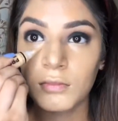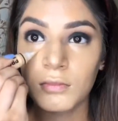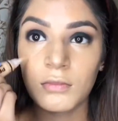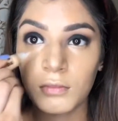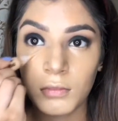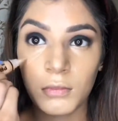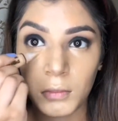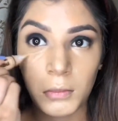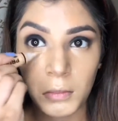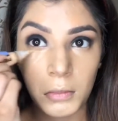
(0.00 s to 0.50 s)

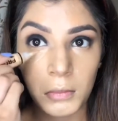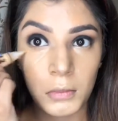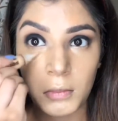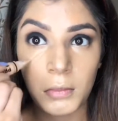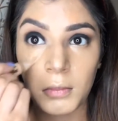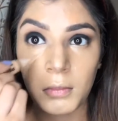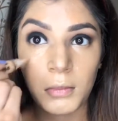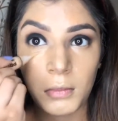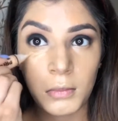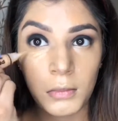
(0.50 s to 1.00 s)

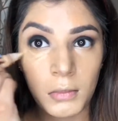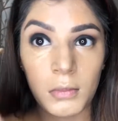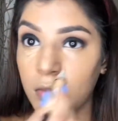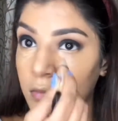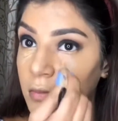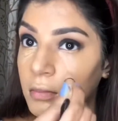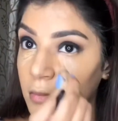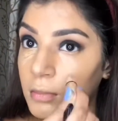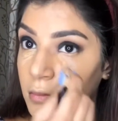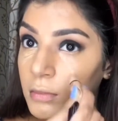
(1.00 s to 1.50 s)
foundation.
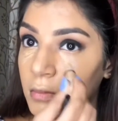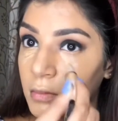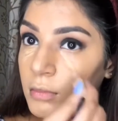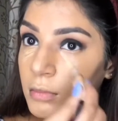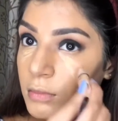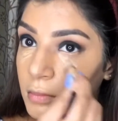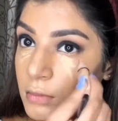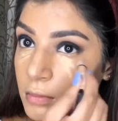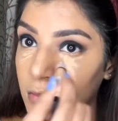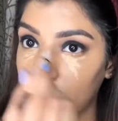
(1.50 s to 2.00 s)

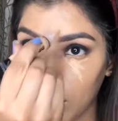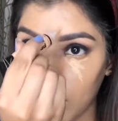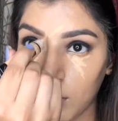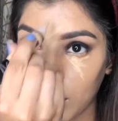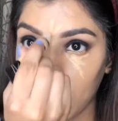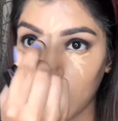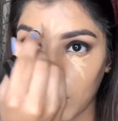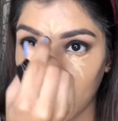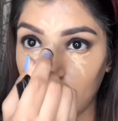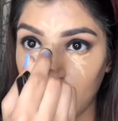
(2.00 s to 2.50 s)
Using
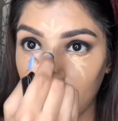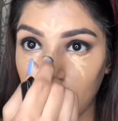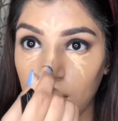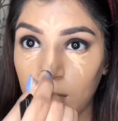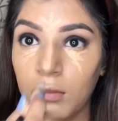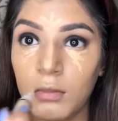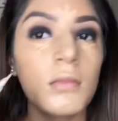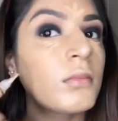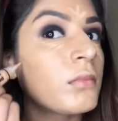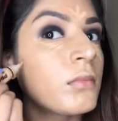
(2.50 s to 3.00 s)
the Elegant
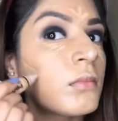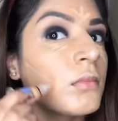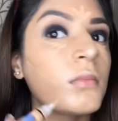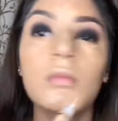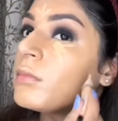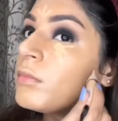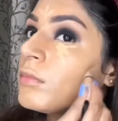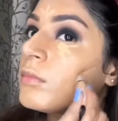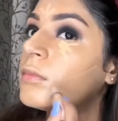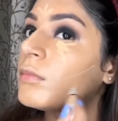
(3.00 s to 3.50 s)
concealer
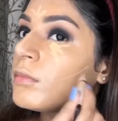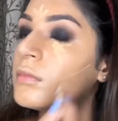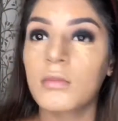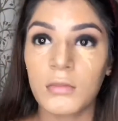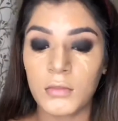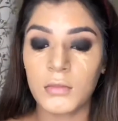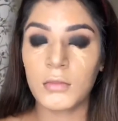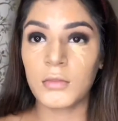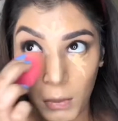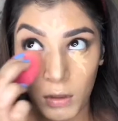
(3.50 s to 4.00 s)
in the
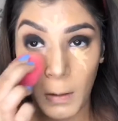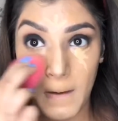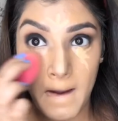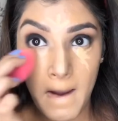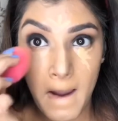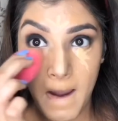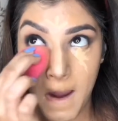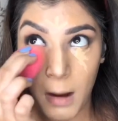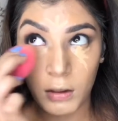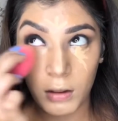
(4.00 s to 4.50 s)
shade Creamy
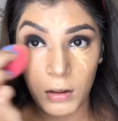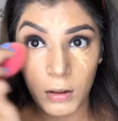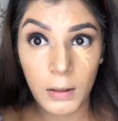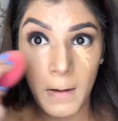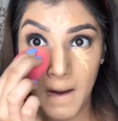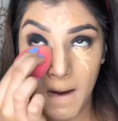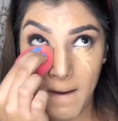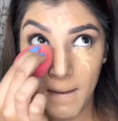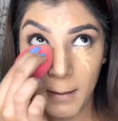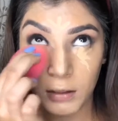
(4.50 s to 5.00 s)
Beige
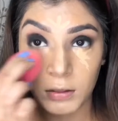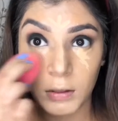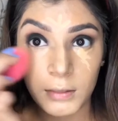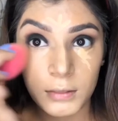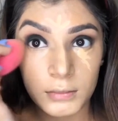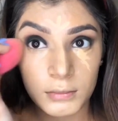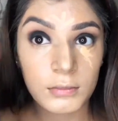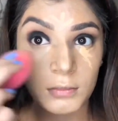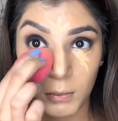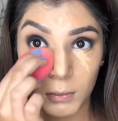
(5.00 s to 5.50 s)
to
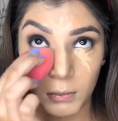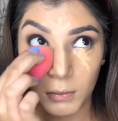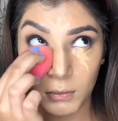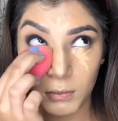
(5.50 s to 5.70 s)
highlight the